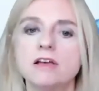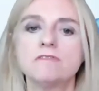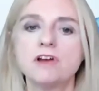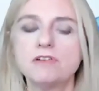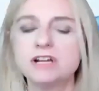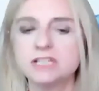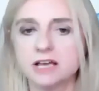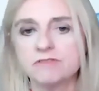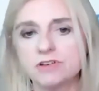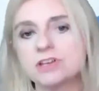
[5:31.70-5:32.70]
very
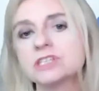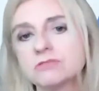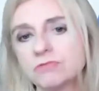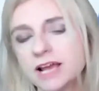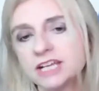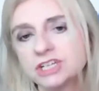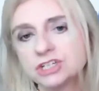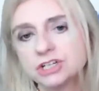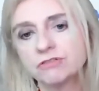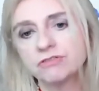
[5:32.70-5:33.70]
diverse
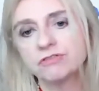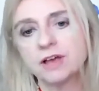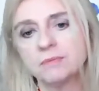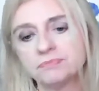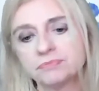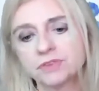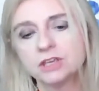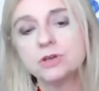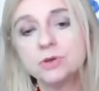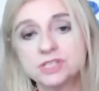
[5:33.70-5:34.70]
range of um,
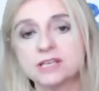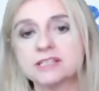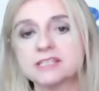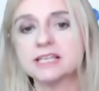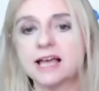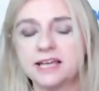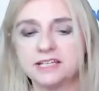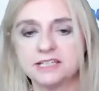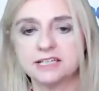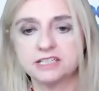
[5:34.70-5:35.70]
users
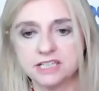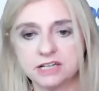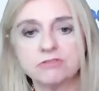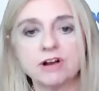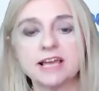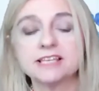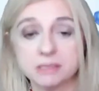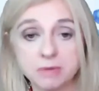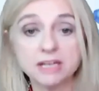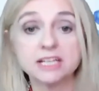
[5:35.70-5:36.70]
and it did raise
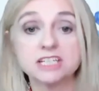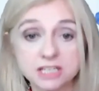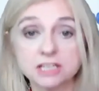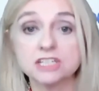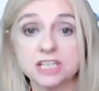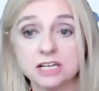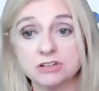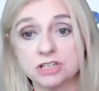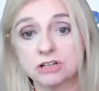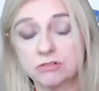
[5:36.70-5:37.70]
the money to
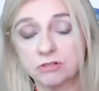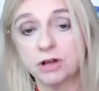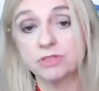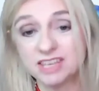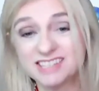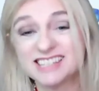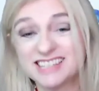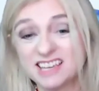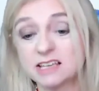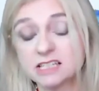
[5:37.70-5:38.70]
continue to grow this
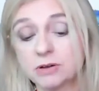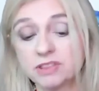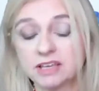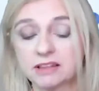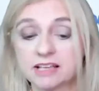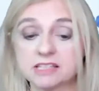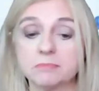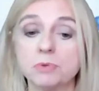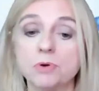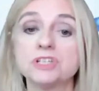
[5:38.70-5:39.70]
year. So I think that's
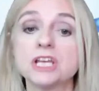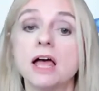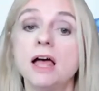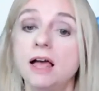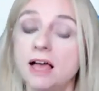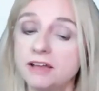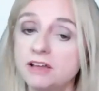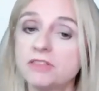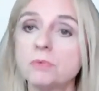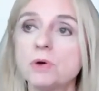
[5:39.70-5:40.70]
important.
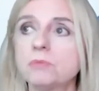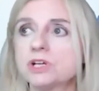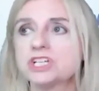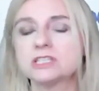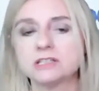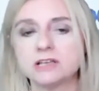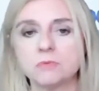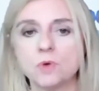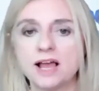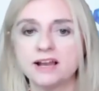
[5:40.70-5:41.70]
Another one which has
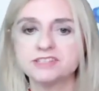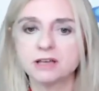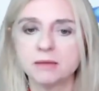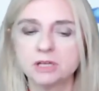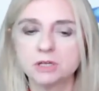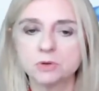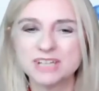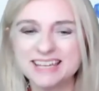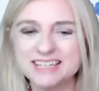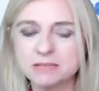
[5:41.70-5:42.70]
done well is a company
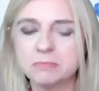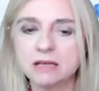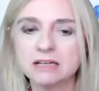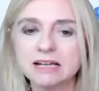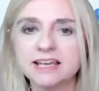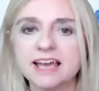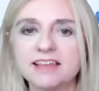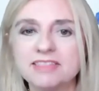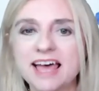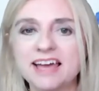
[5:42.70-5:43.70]
called InDemandly,
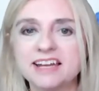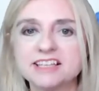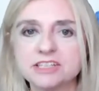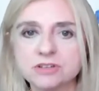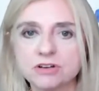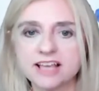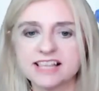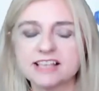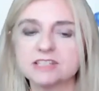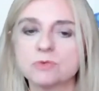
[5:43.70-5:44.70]
and that is a sort of
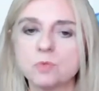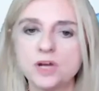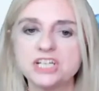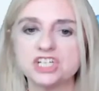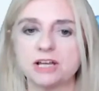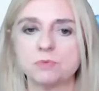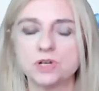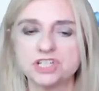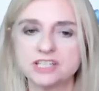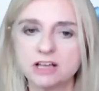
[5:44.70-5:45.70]
that's a widget,
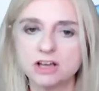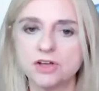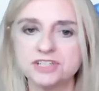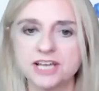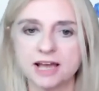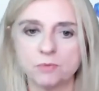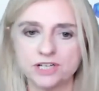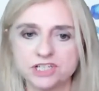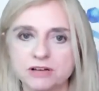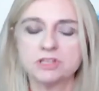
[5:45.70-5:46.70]
which is a contact
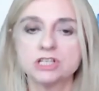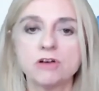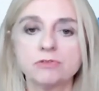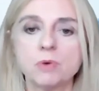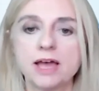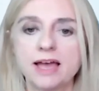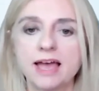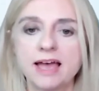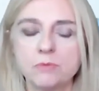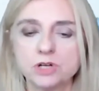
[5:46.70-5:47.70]
widget software,
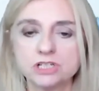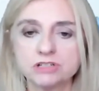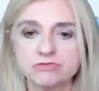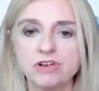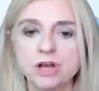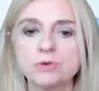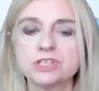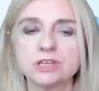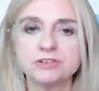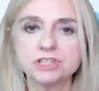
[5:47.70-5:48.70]
and um, which
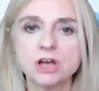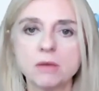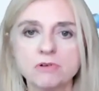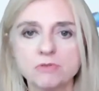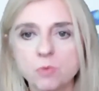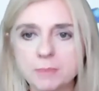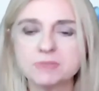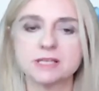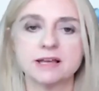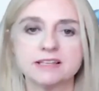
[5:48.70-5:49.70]
floats on top of
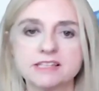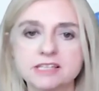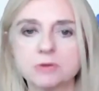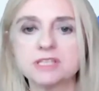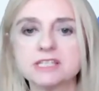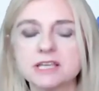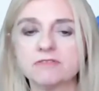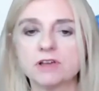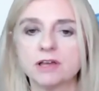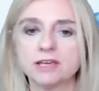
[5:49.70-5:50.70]
websites. So instead
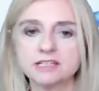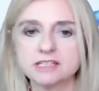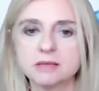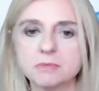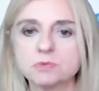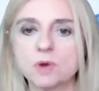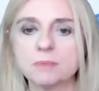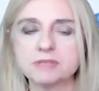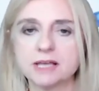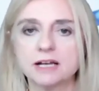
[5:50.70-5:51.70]
of going into someone's
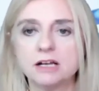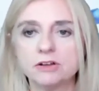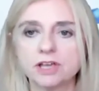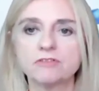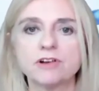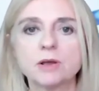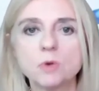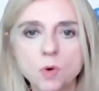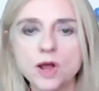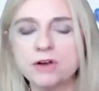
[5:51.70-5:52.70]
website and looking for
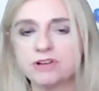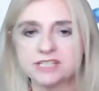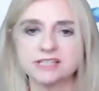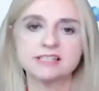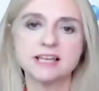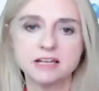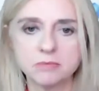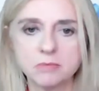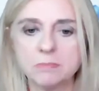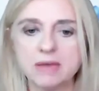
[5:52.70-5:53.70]
inquiries and sending
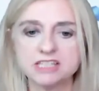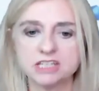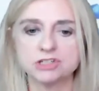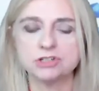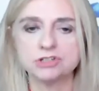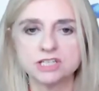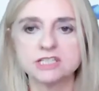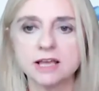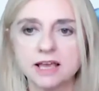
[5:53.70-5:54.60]
them a message, you just